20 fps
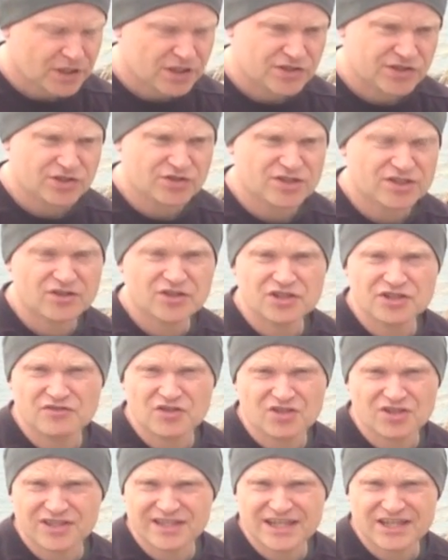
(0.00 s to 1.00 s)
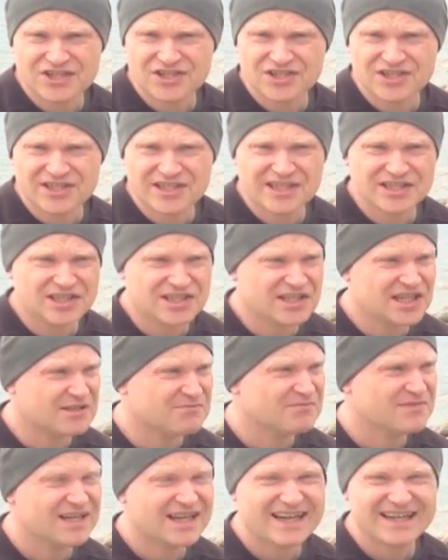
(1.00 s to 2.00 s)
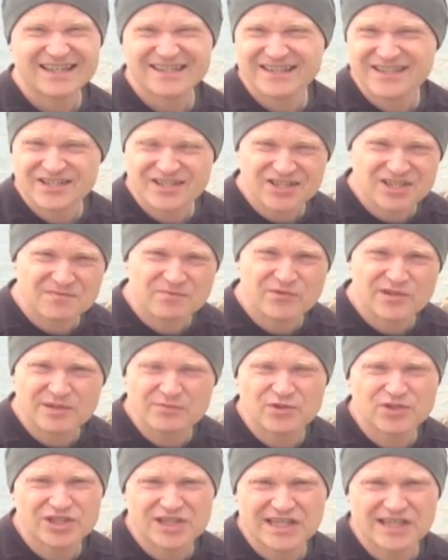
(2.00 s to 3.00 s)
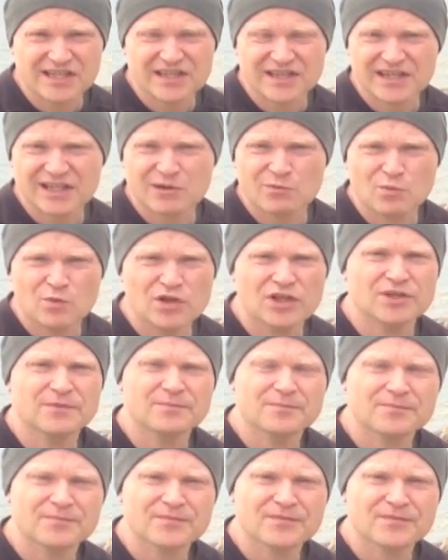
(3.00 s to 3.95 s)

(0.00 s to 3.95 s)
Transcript: So as long as you've got connection to the internet, I can listen to pretty much anything I want.